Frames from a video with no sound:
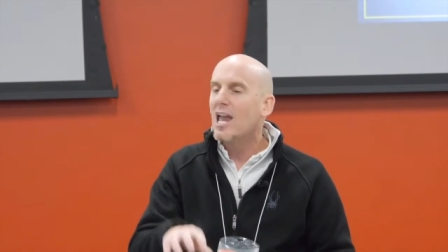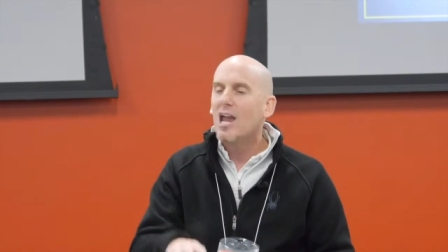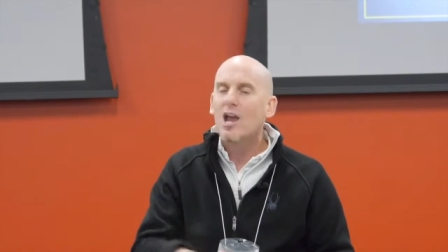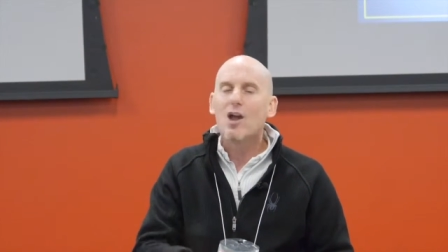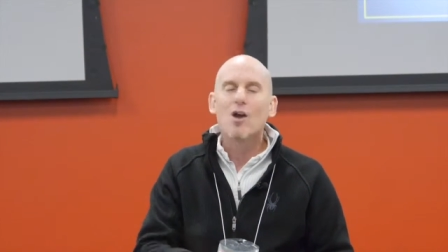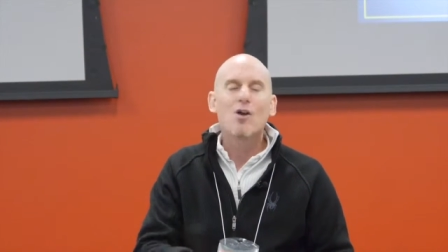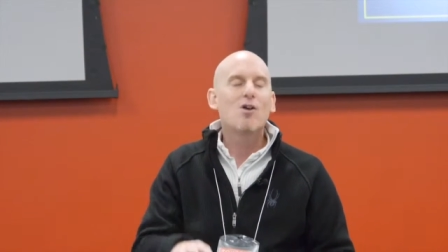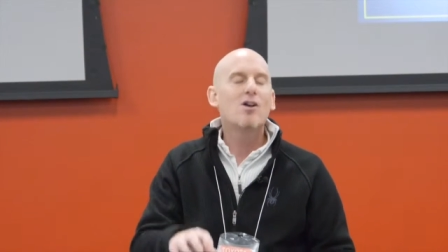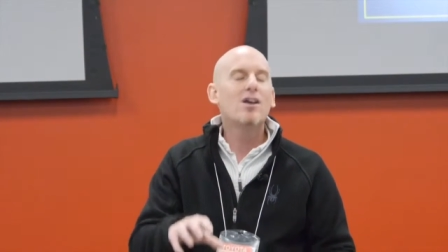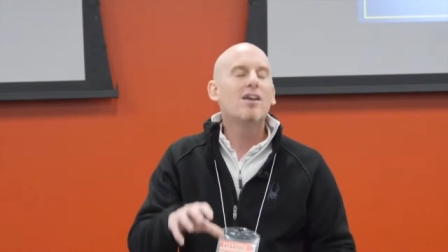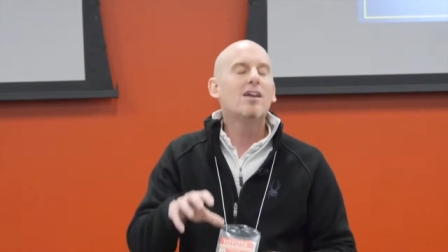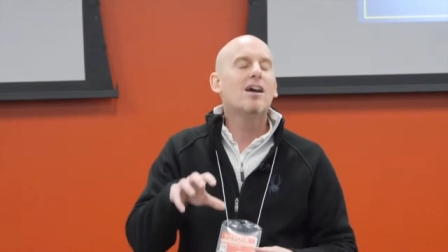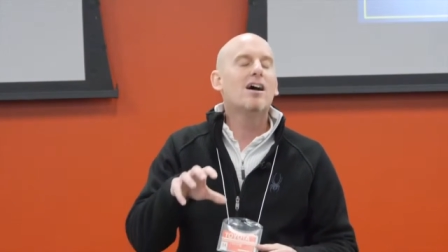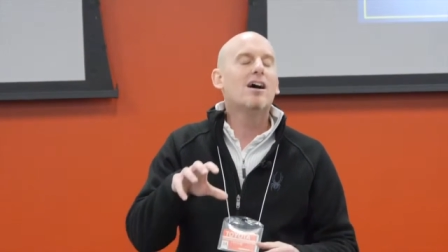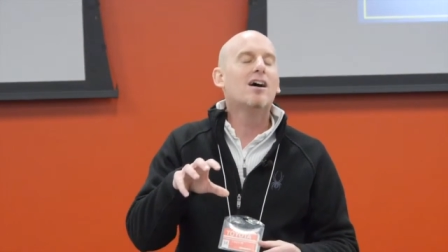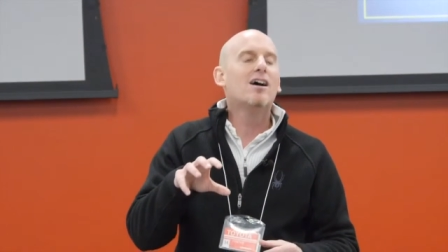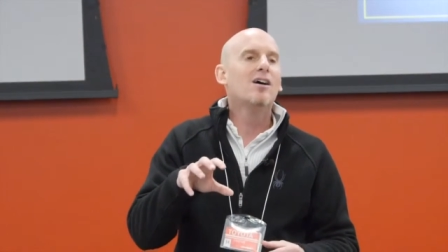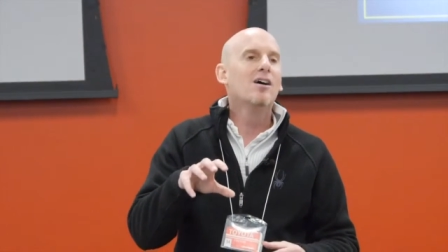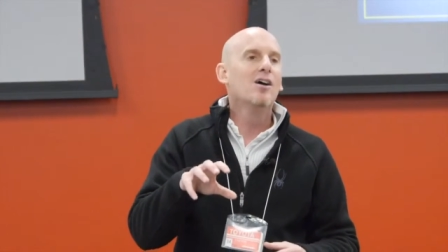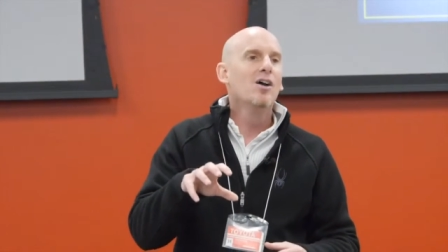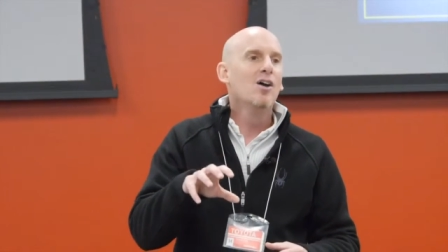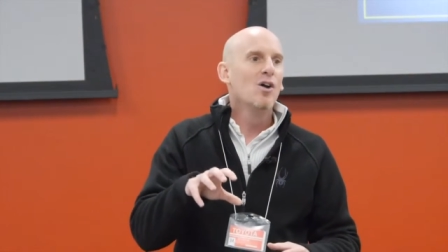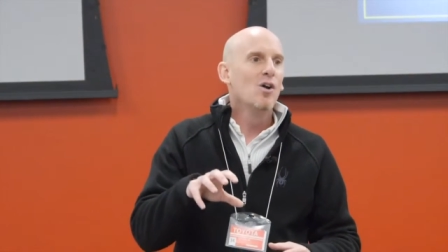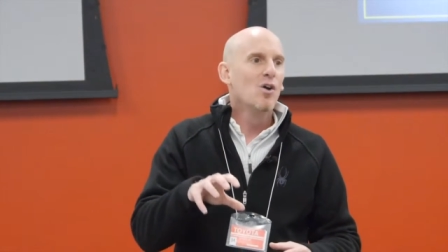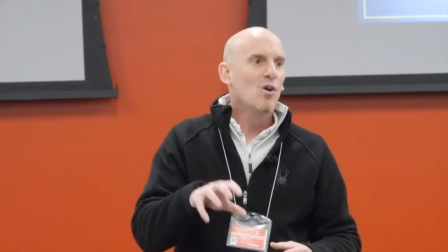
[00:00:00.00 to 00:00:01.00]

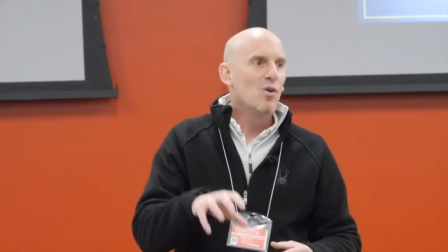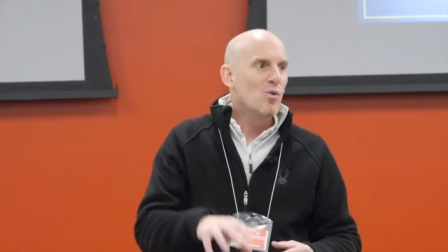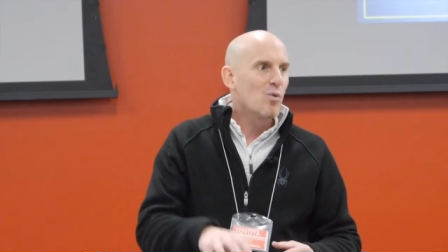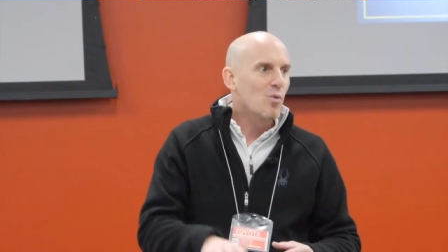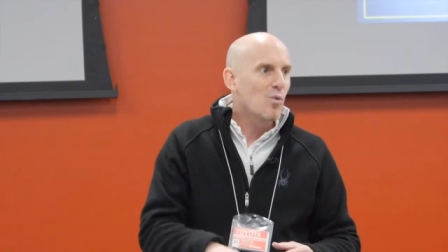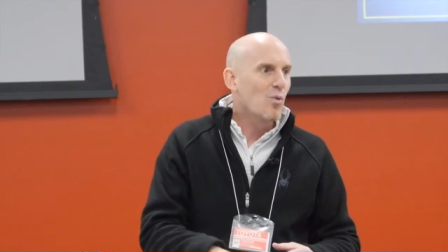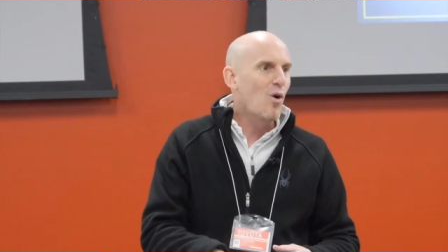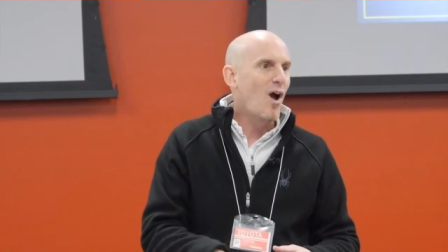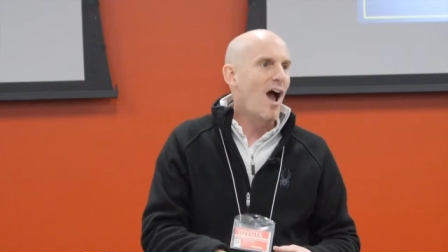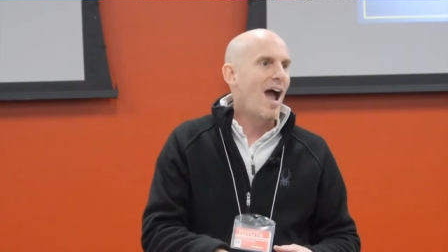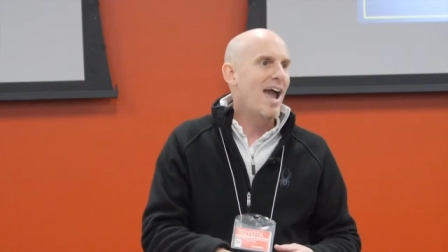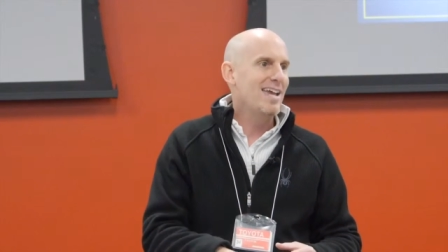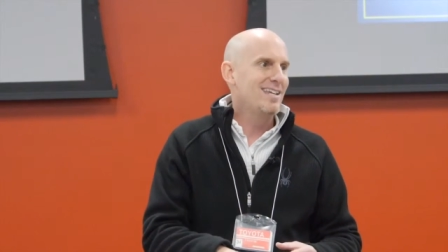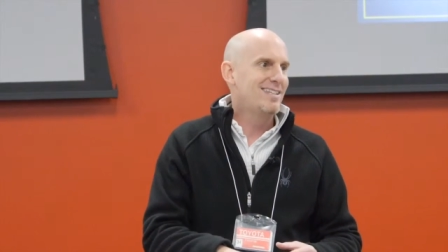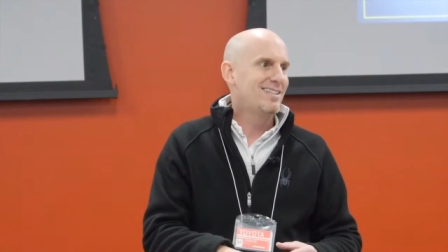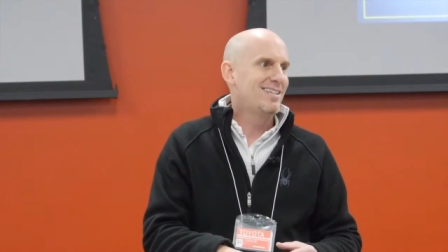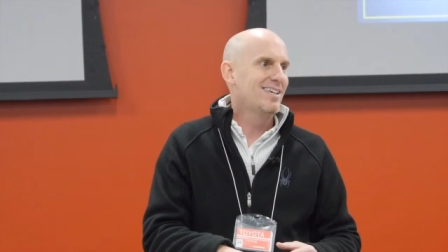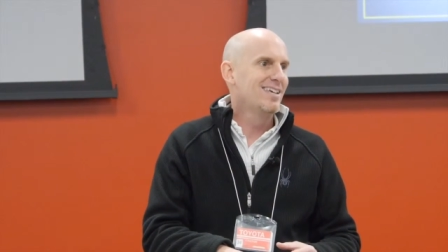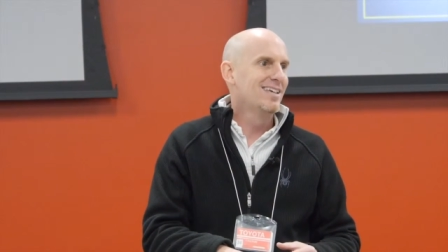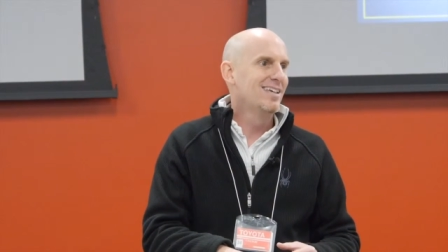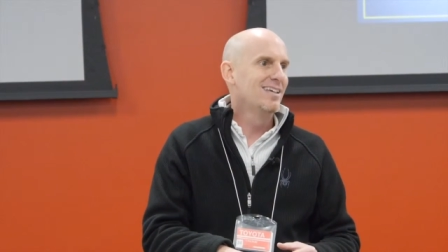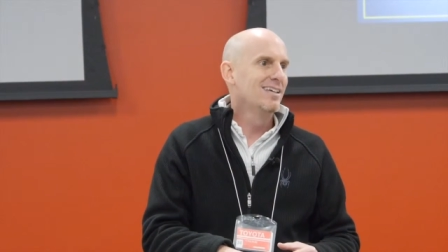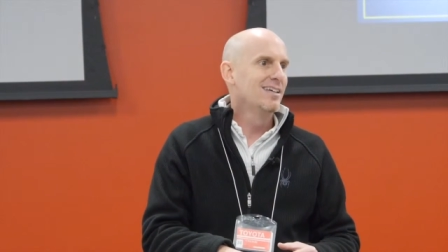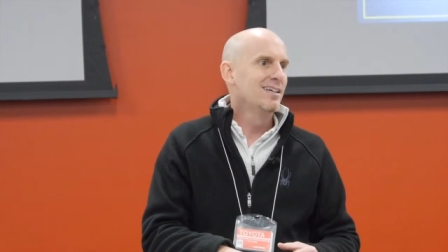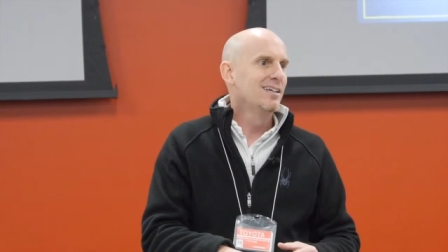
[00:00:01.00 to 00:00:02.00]
area right.